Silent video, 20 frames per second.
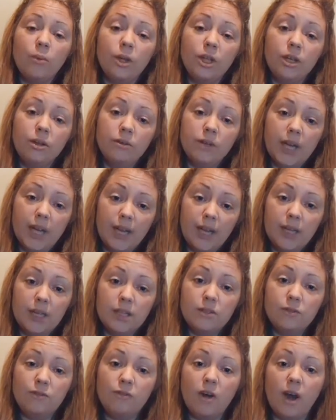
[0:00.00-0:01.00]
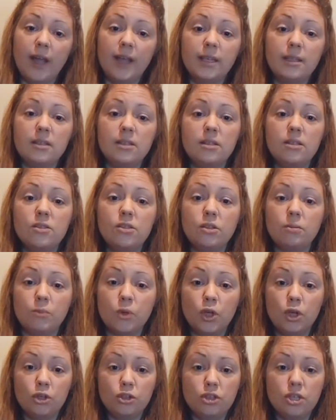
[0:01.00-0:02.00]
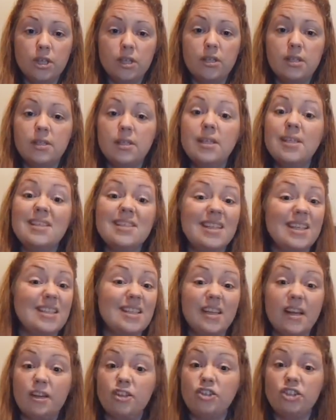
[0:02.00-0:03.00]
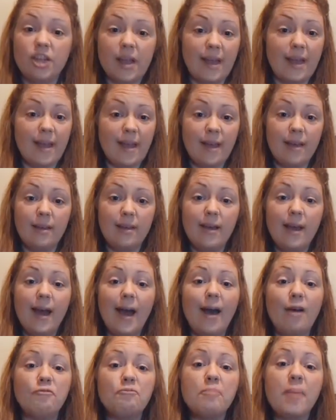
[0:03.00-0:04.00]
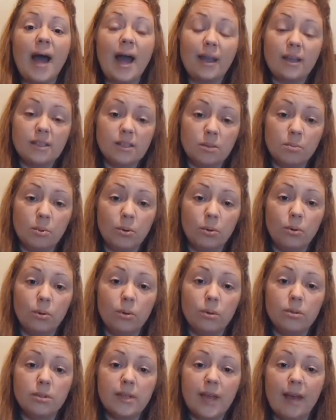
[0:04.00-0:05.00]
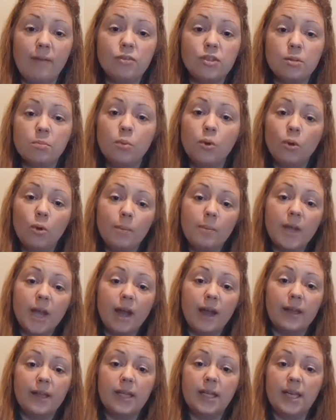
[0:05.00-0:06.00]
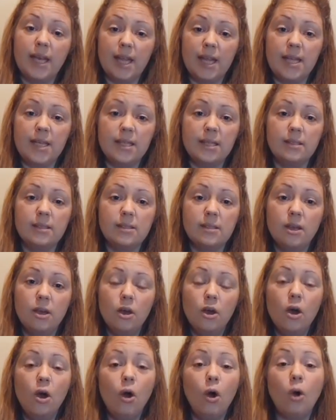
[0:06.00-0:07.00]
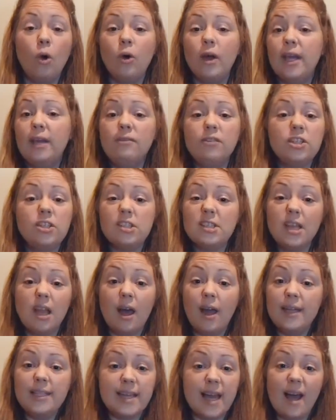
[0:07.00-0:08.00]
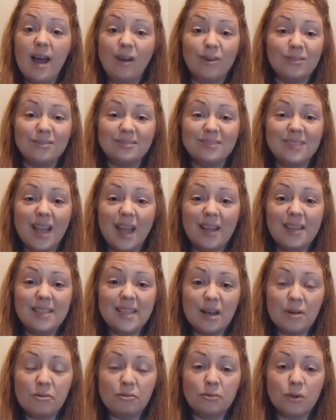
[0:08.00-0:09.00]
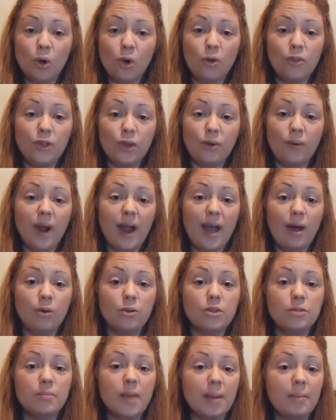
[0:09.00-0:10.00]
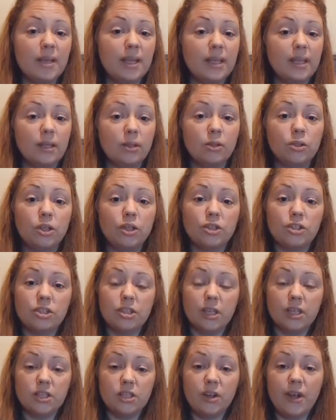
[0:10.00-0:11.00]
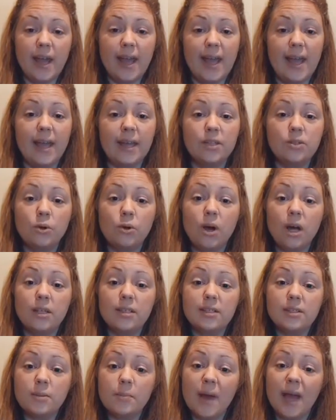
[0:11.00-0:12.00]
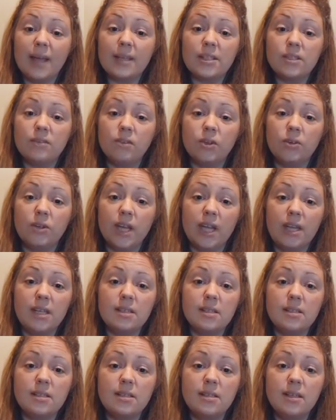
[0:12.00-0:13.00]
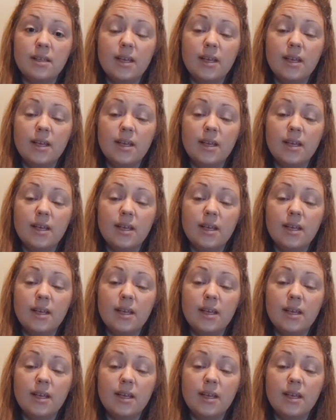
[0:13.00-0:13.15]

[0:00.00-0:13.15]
what you need. Find some cushions, sit in a chair, have back support, have support behind the knees, or even just lie down on the ground, maybe a little cushion under your head or under the backs of your knees,